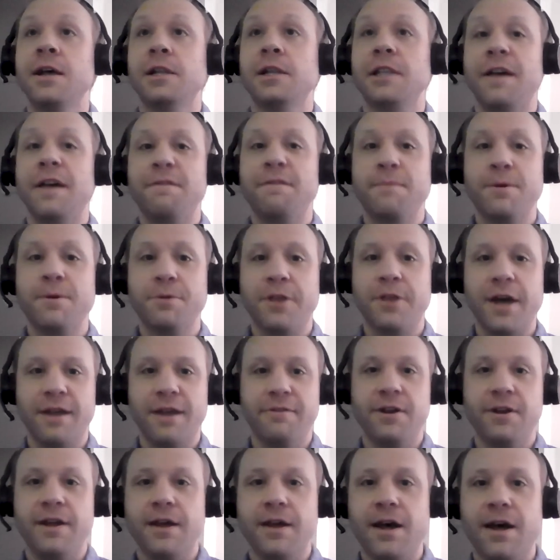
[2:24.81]
left me with kind
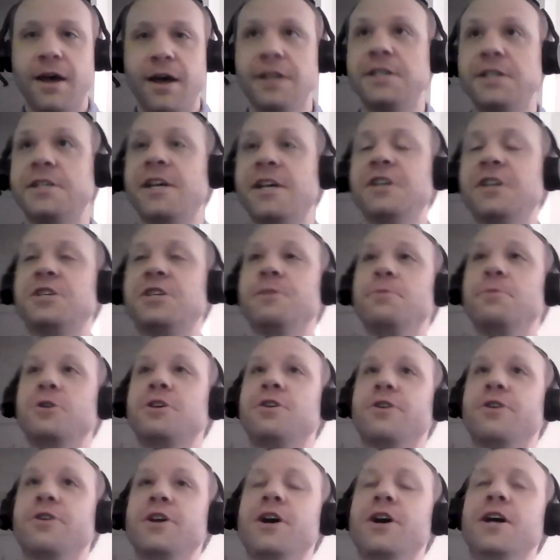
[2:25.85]
of an unsatiable
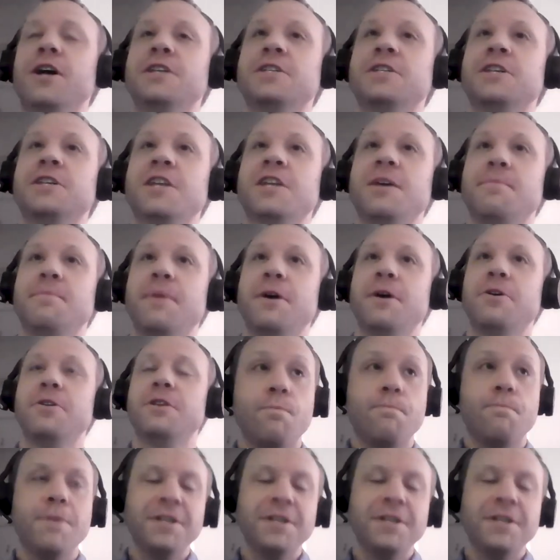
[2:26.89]
curiosity about